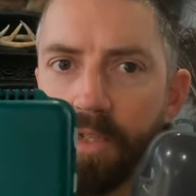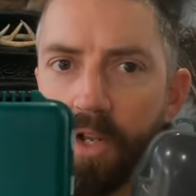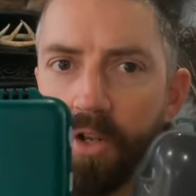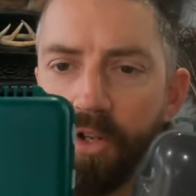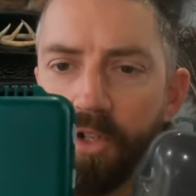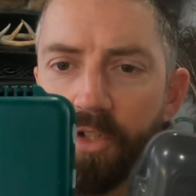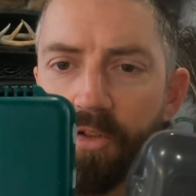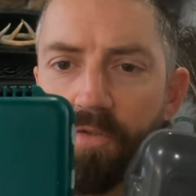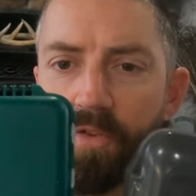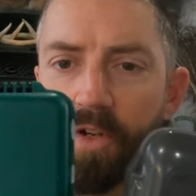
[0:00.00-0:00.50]
Now
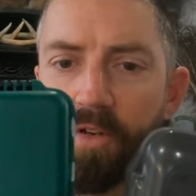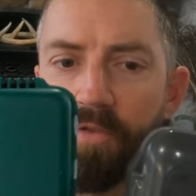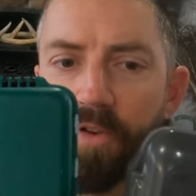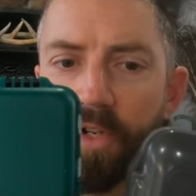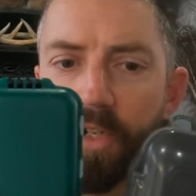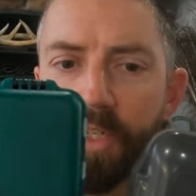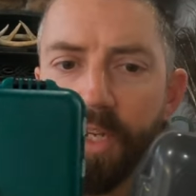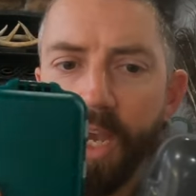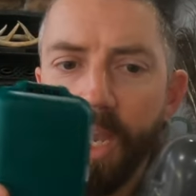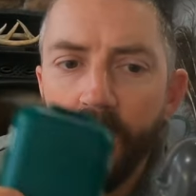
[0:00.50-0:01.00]
these are very,
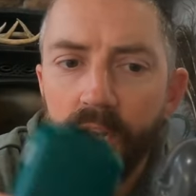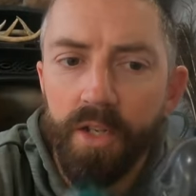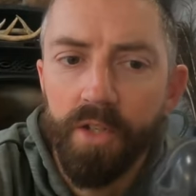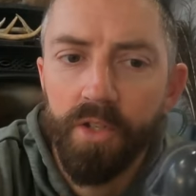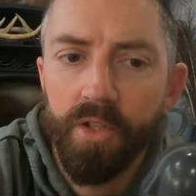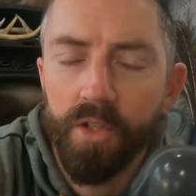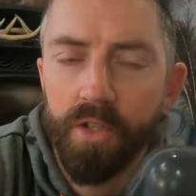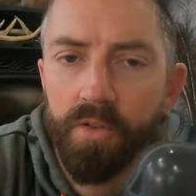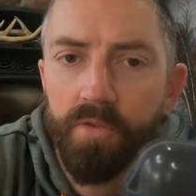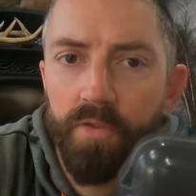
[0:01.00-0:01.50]
very tiny.
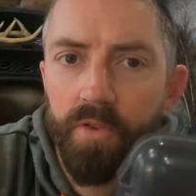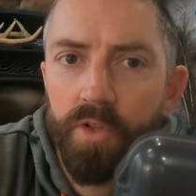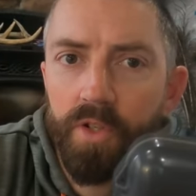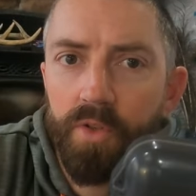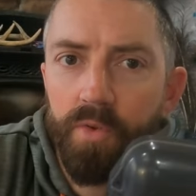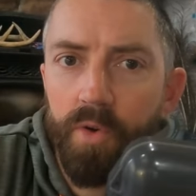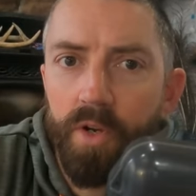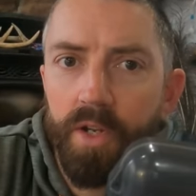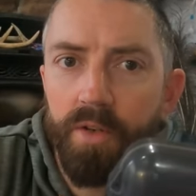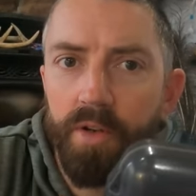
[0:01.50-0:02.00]
So this
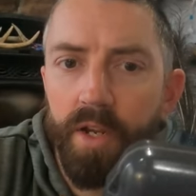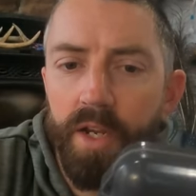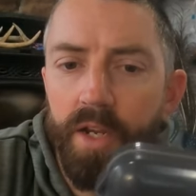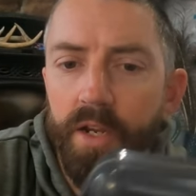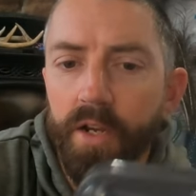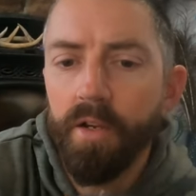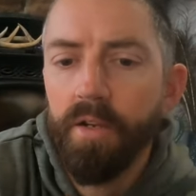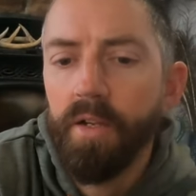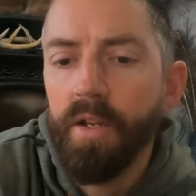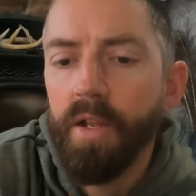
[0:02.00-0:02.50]
first one right
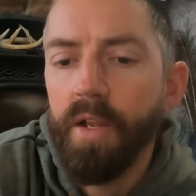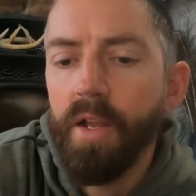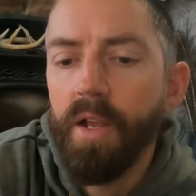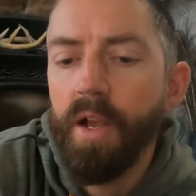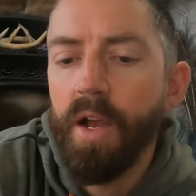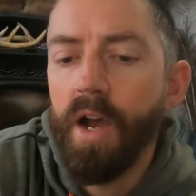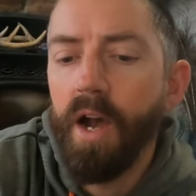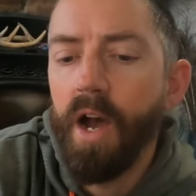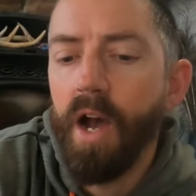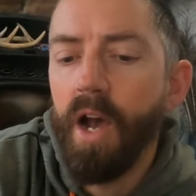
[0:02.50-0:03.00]
here
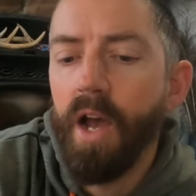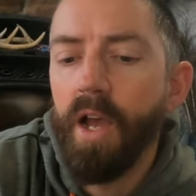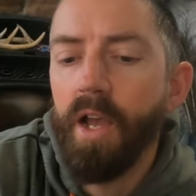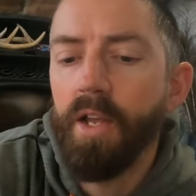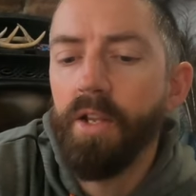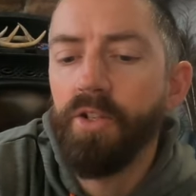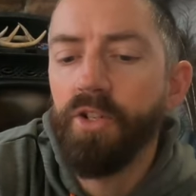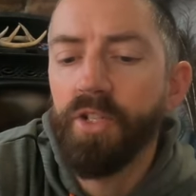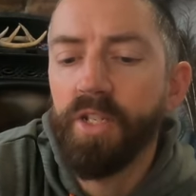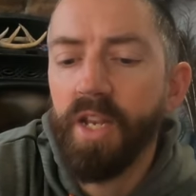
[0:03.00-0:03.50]

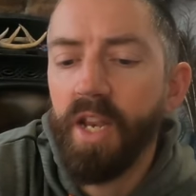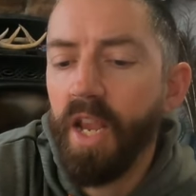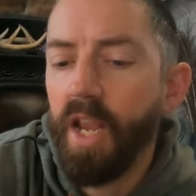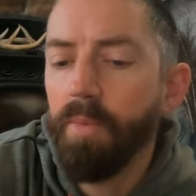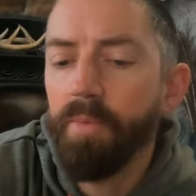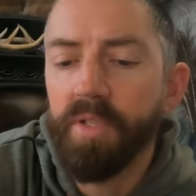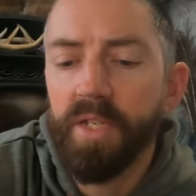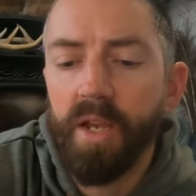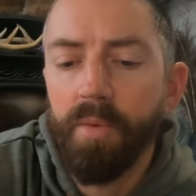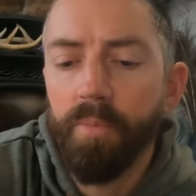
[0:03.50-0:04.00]
uh, just an
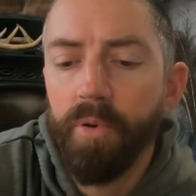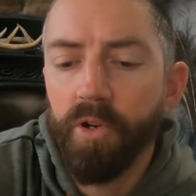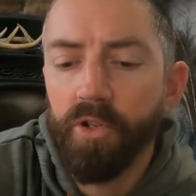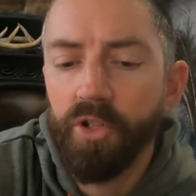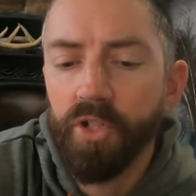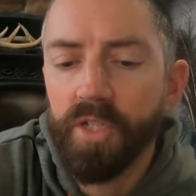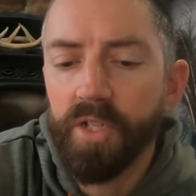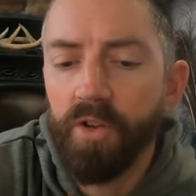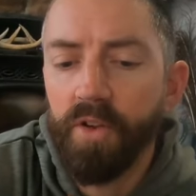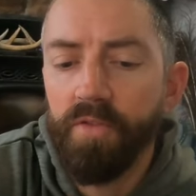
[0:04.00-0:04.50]
Amazon
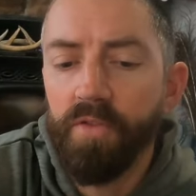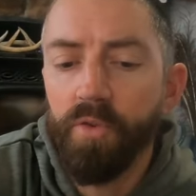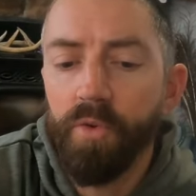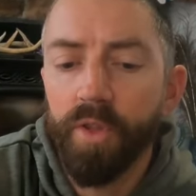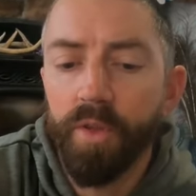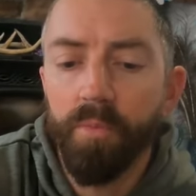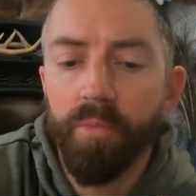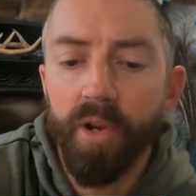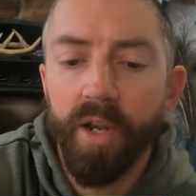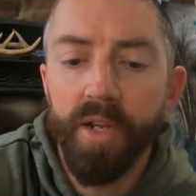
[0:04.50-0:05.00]
purchase. I don't even know
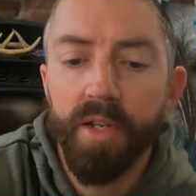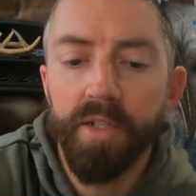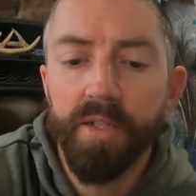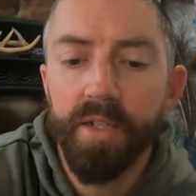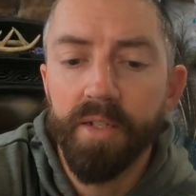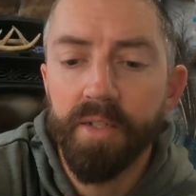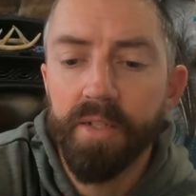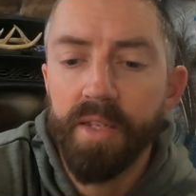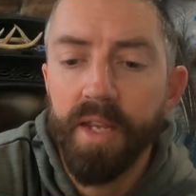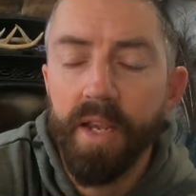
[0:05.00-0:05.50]
what the brand is
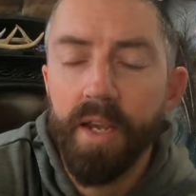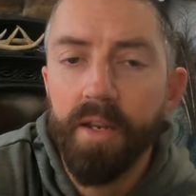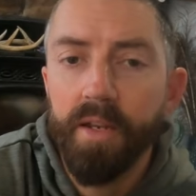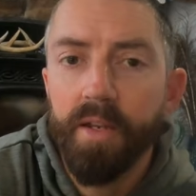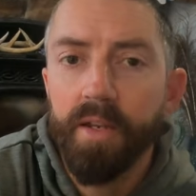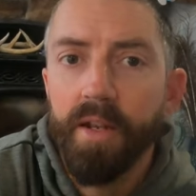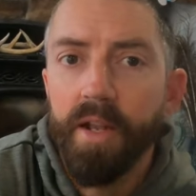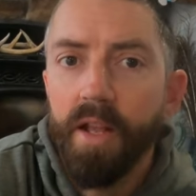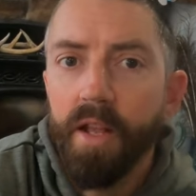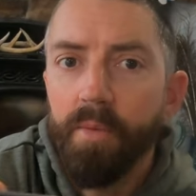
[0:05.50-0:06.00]
on say on
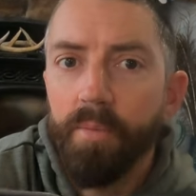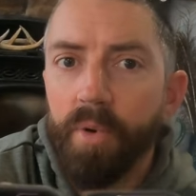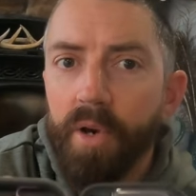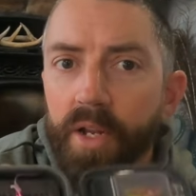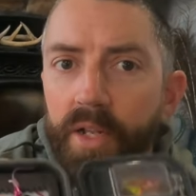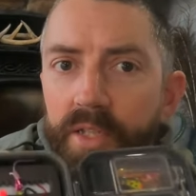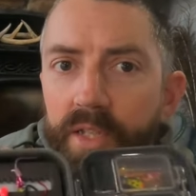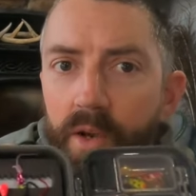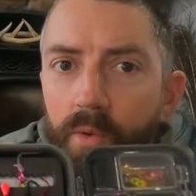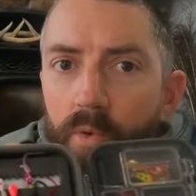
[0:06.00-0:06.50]
it,
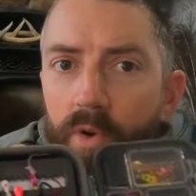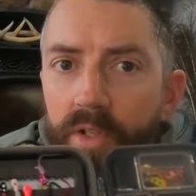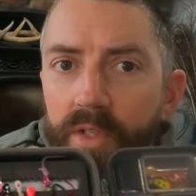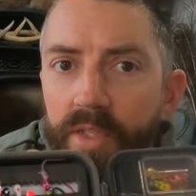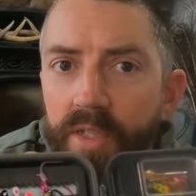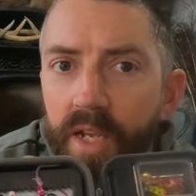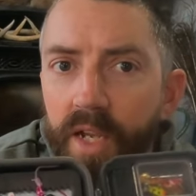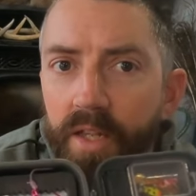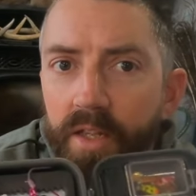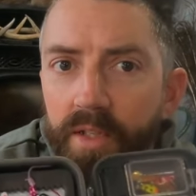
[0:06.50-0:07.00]
but it's got one
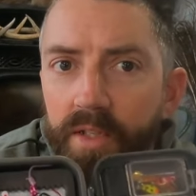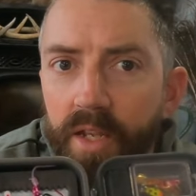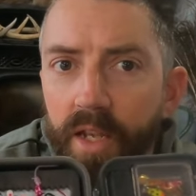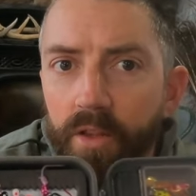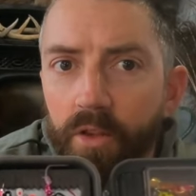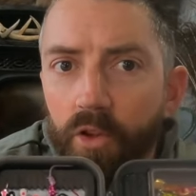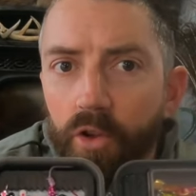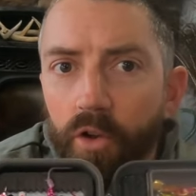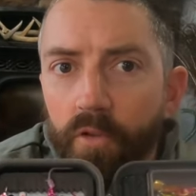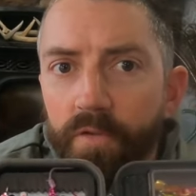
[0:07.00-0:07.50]
side that's
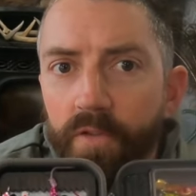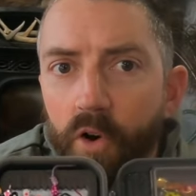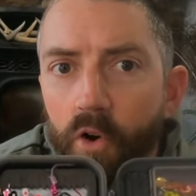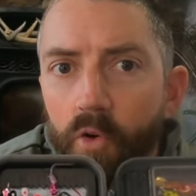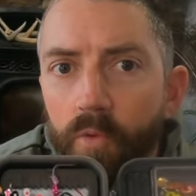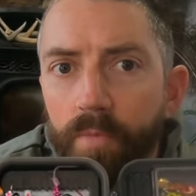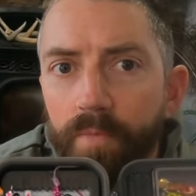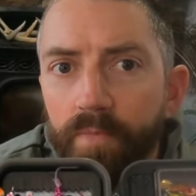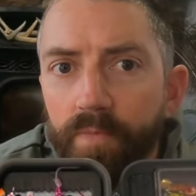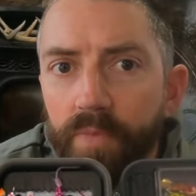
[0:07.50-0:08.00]
got the little
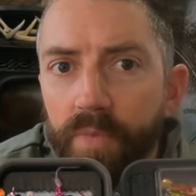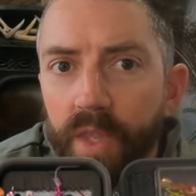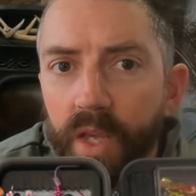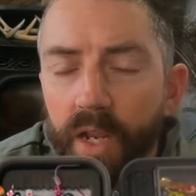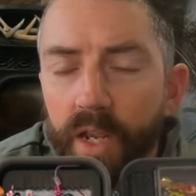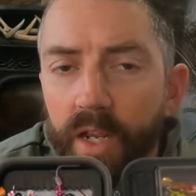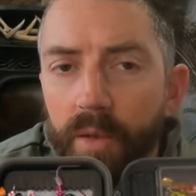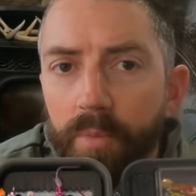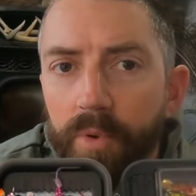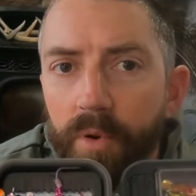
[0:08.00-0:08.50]
foam
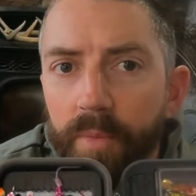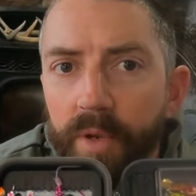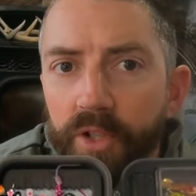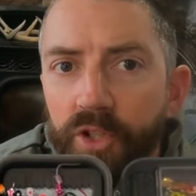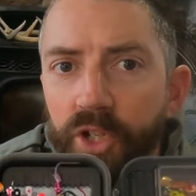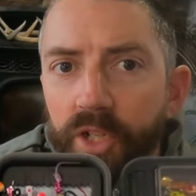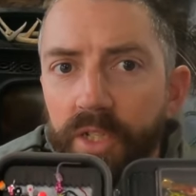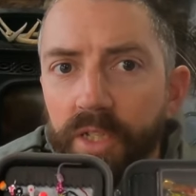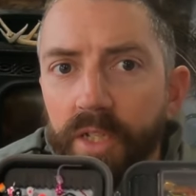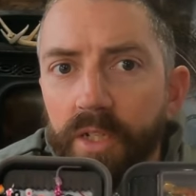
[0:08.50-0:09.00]
that I can put my
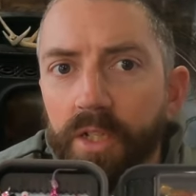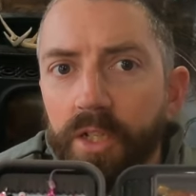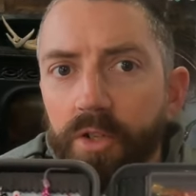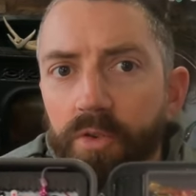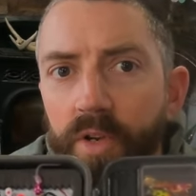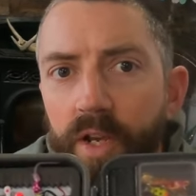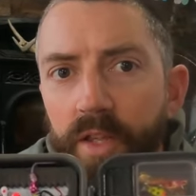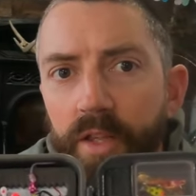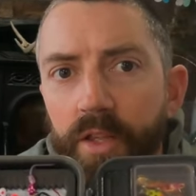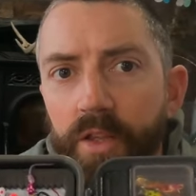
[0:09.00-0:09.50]
jigs
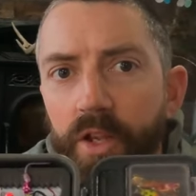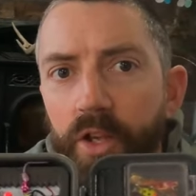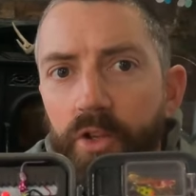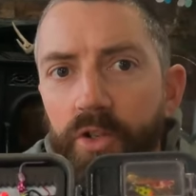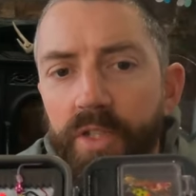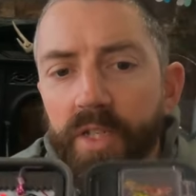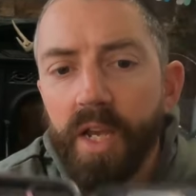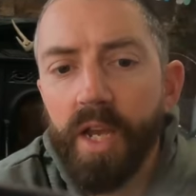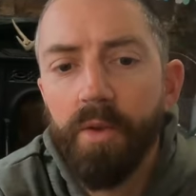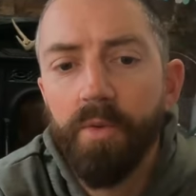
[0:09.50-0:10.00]
into, and then the other
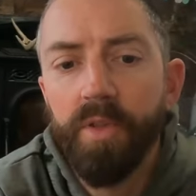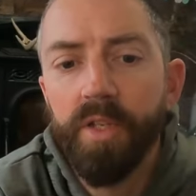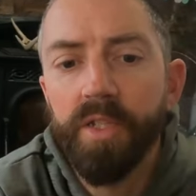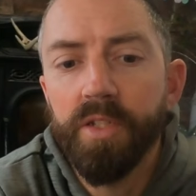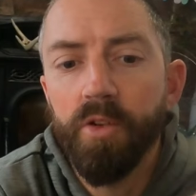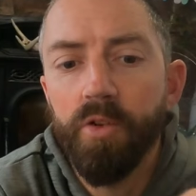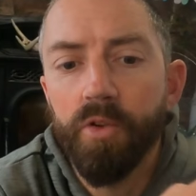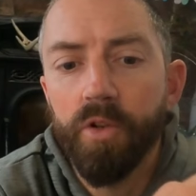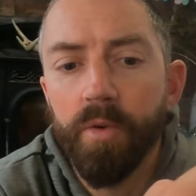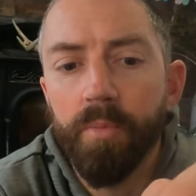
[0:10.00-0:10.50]
side are these
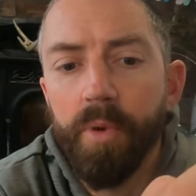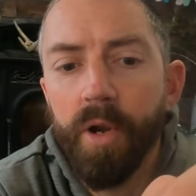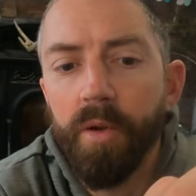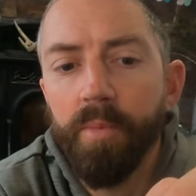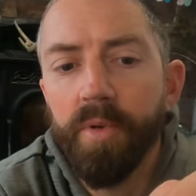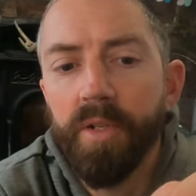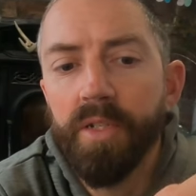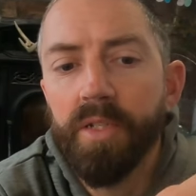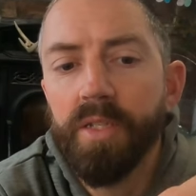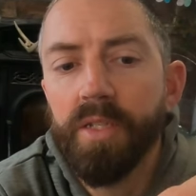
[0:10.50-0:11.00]
little
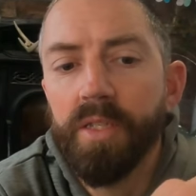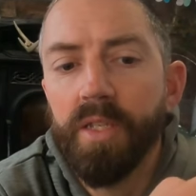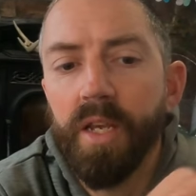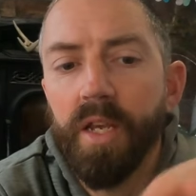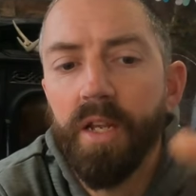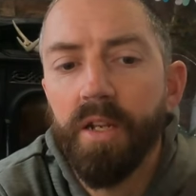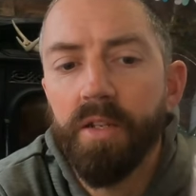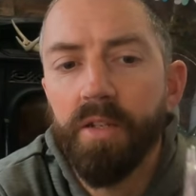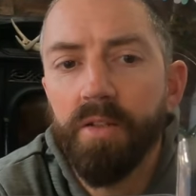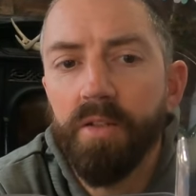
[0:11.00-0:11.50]
compartments
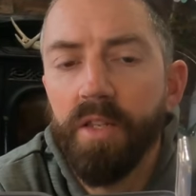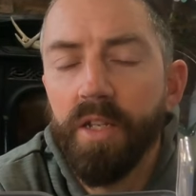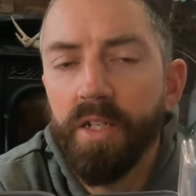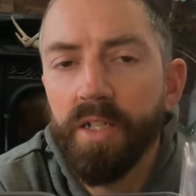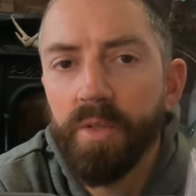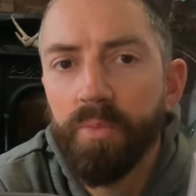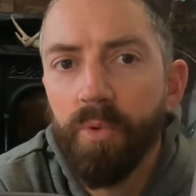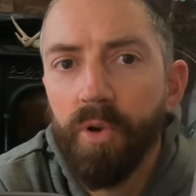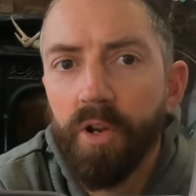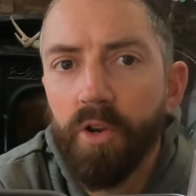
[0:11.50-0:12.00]
that they
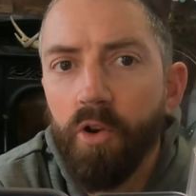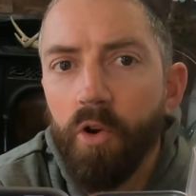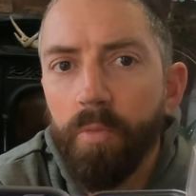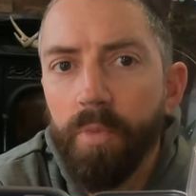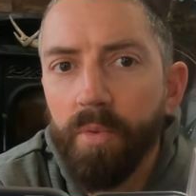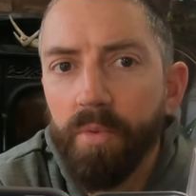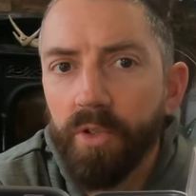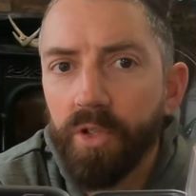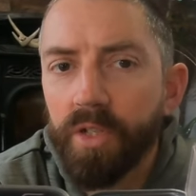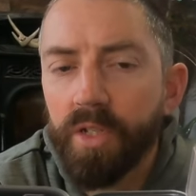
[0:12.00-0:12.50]
spring
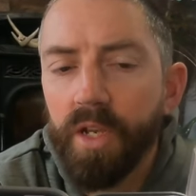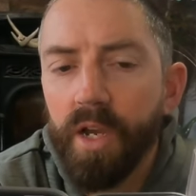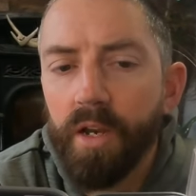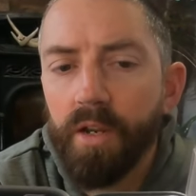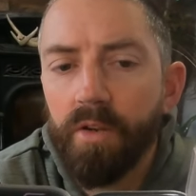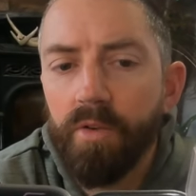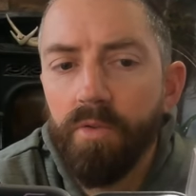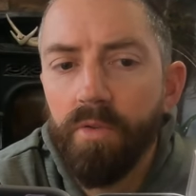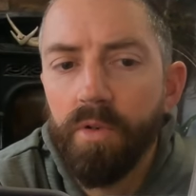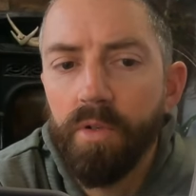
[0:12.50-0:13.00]
open, which is kind
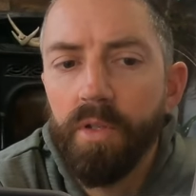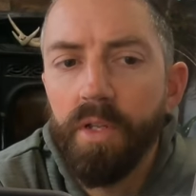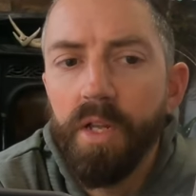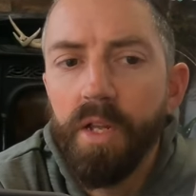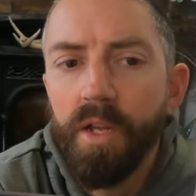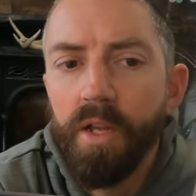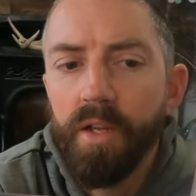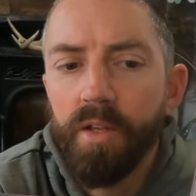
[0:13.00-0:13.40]
of cool.